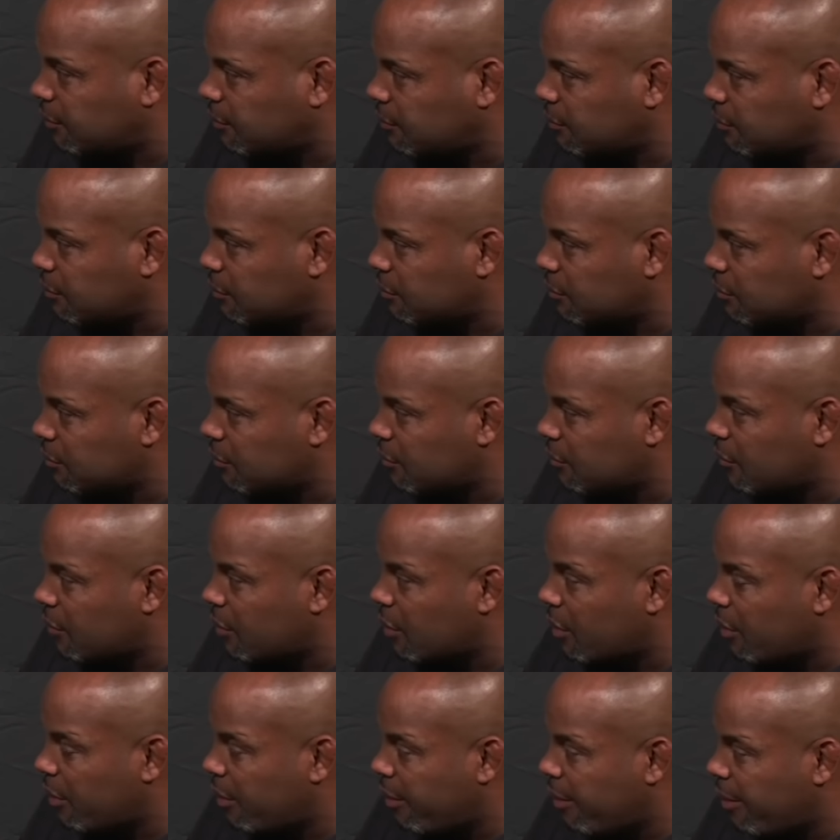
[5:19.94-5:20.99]

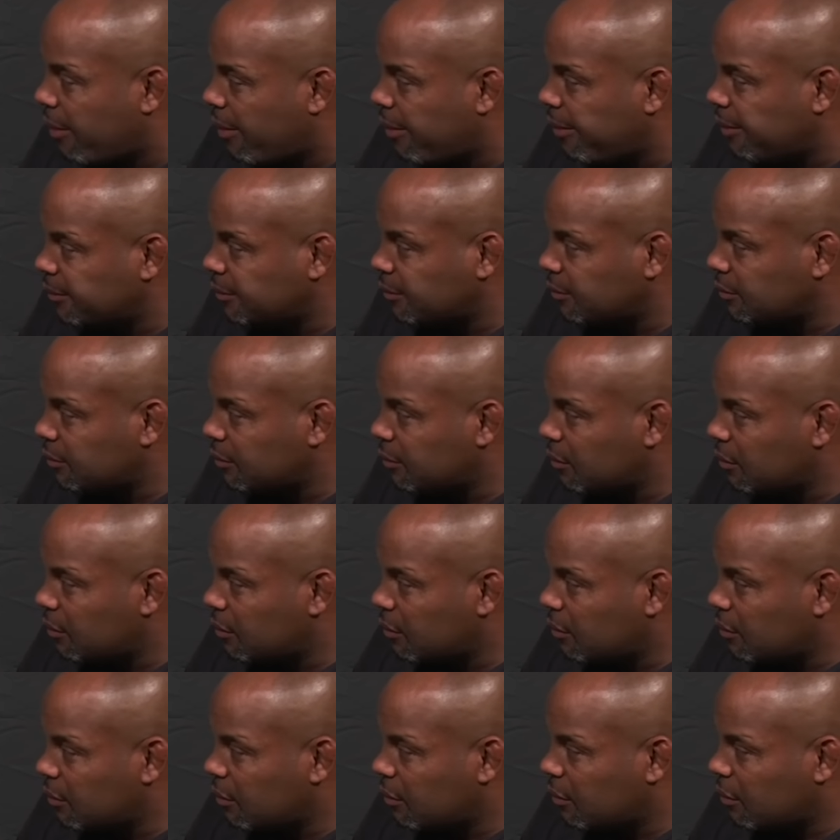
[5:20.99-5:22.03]

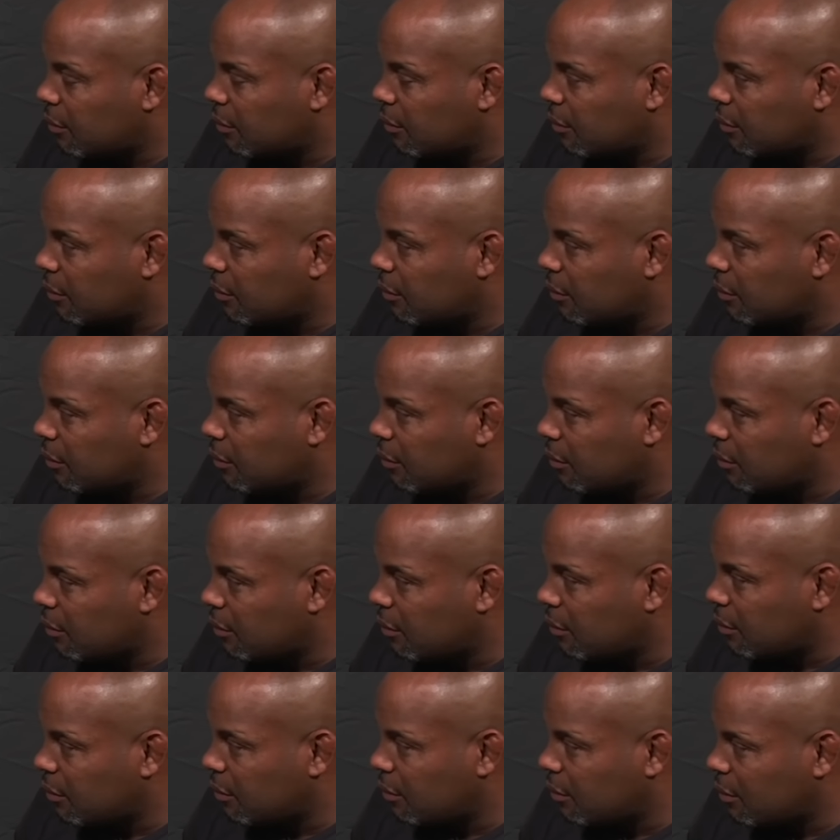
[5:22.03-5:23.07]

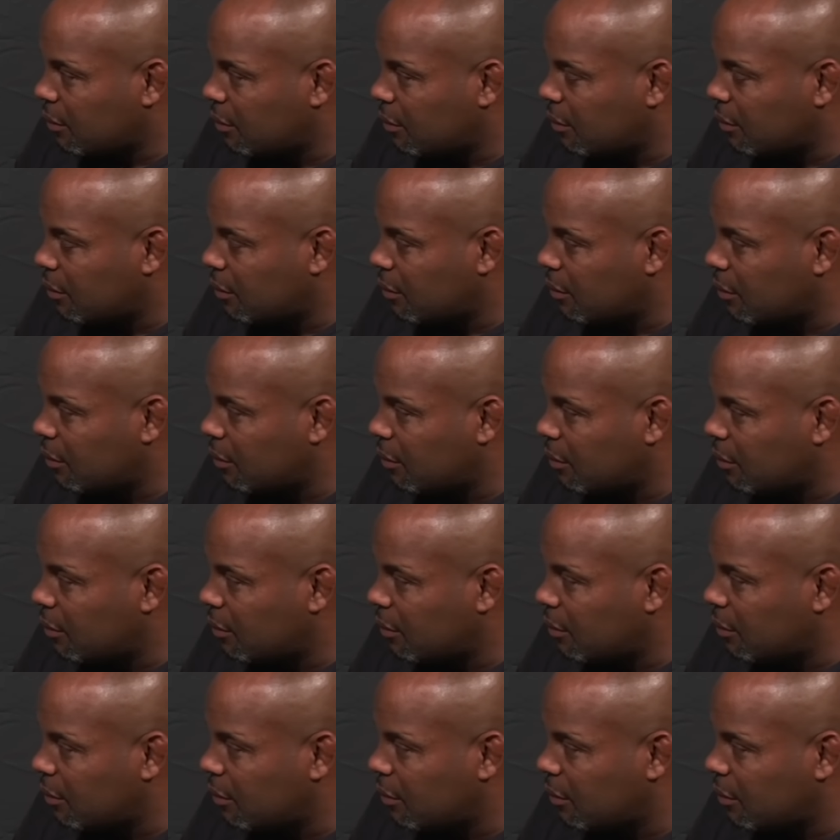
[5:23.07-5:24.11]

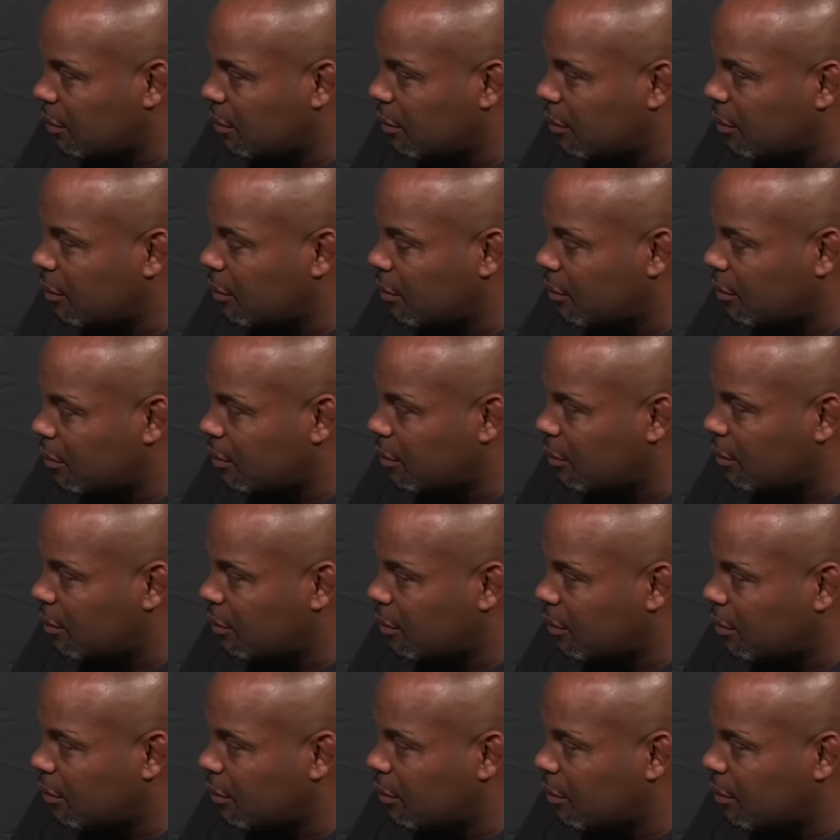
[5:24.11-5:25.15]

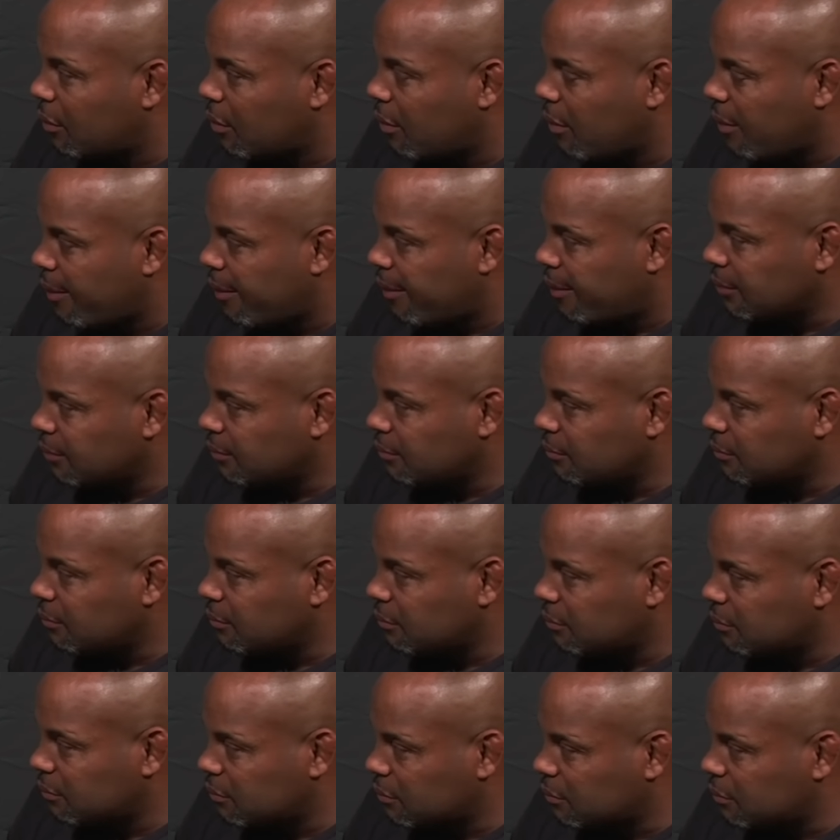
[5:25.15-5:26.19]

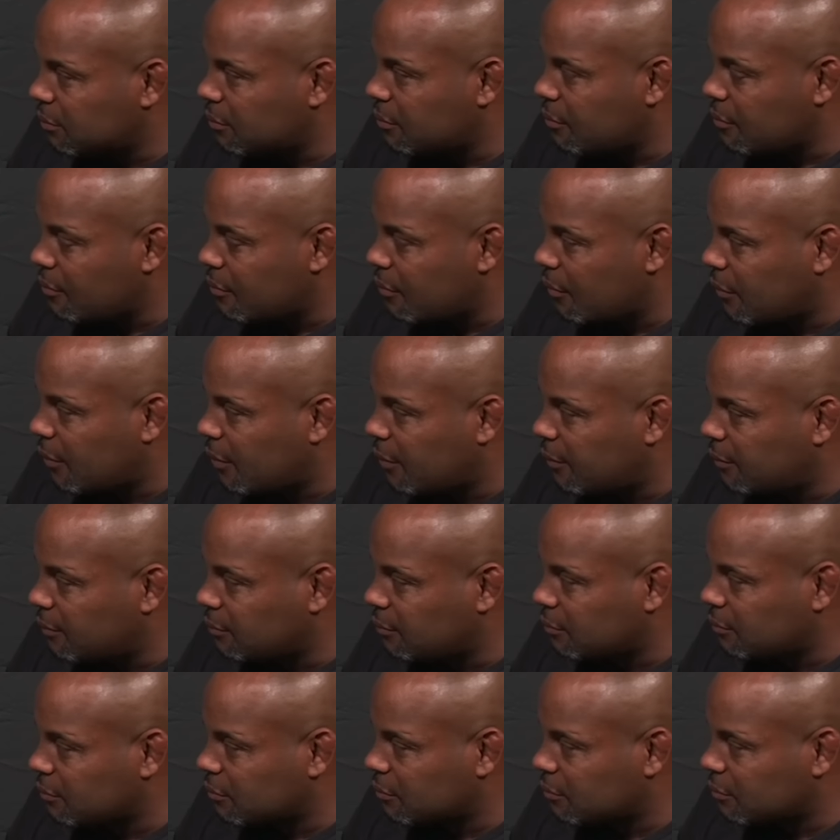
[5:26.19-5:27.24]

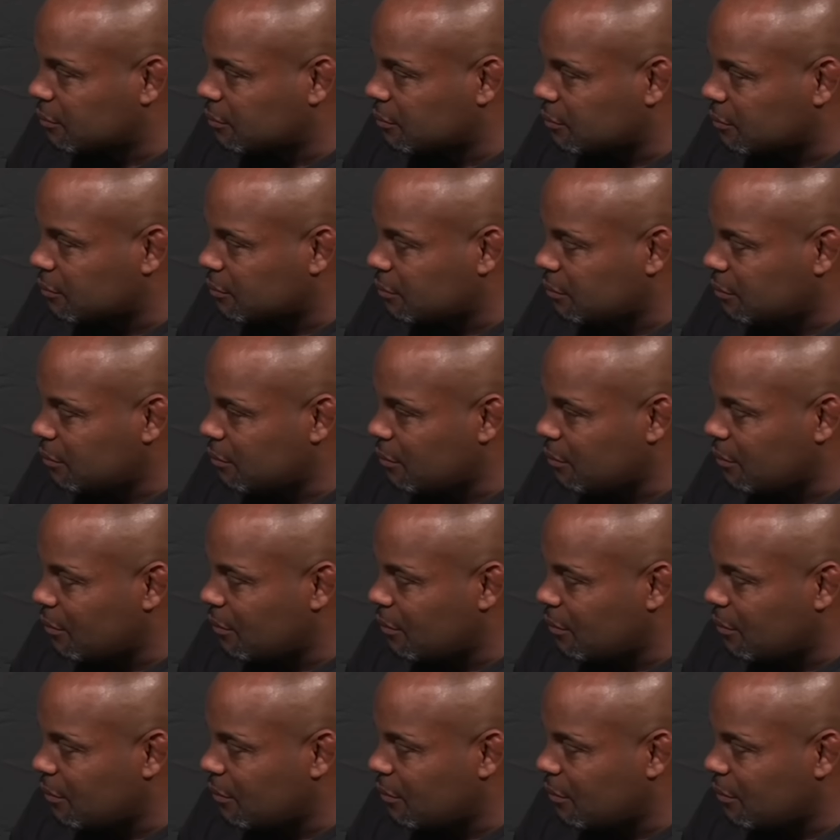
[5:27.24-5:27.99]
(silent)